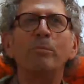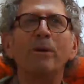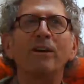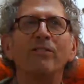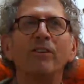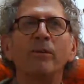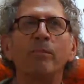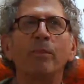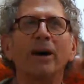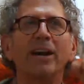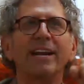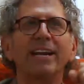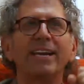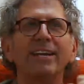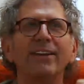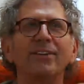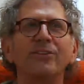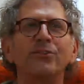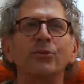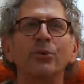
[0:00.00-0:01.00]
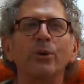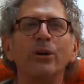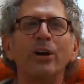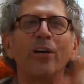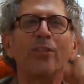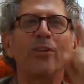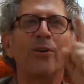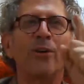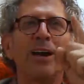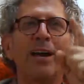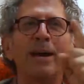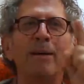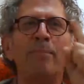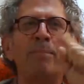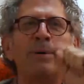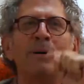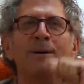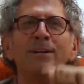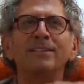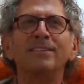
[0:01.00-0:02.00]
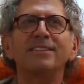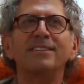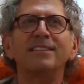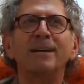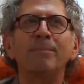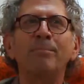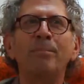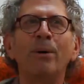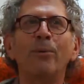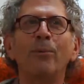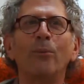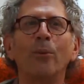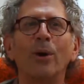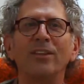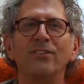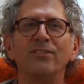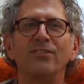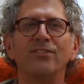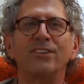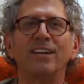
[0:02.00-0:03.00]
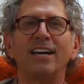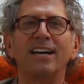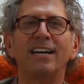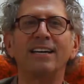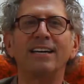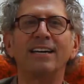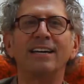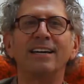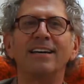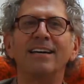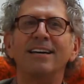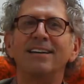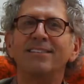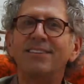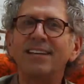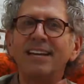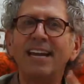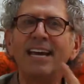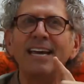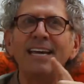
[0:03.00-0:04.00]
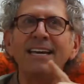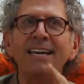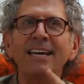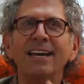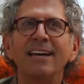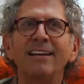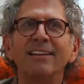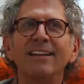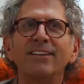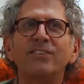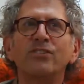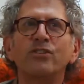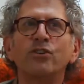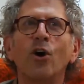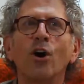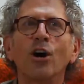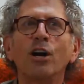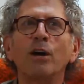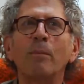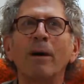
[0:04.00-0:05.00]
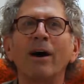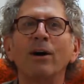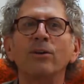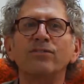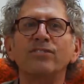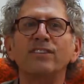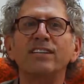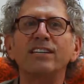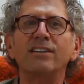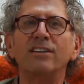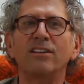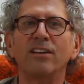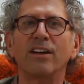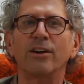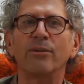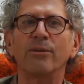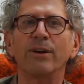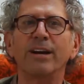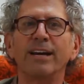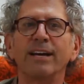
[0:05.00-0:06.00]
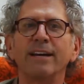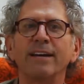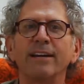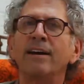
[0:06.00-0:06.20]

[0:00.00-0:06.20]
everybody to another Hip Tip Wednesday. Today, let's talk about decluttering.